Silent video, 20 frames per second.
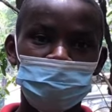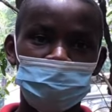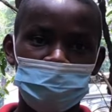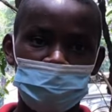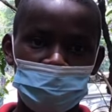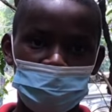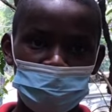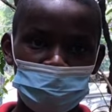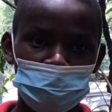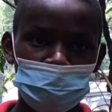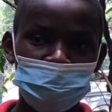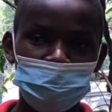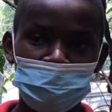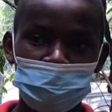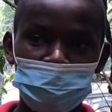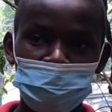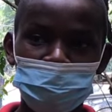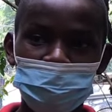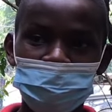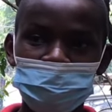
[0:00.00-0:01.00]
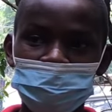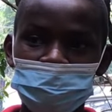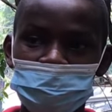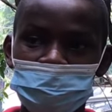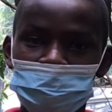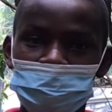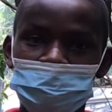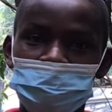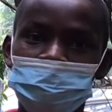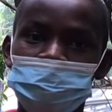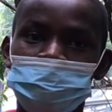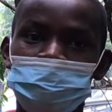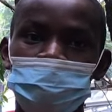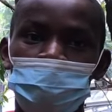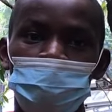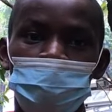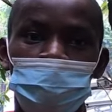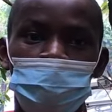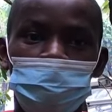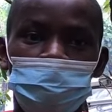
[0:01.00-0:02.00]
you can drop a comment. This is a
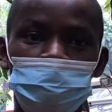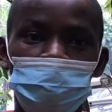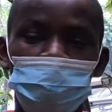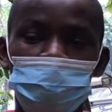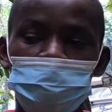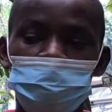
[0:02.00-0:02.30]
way of you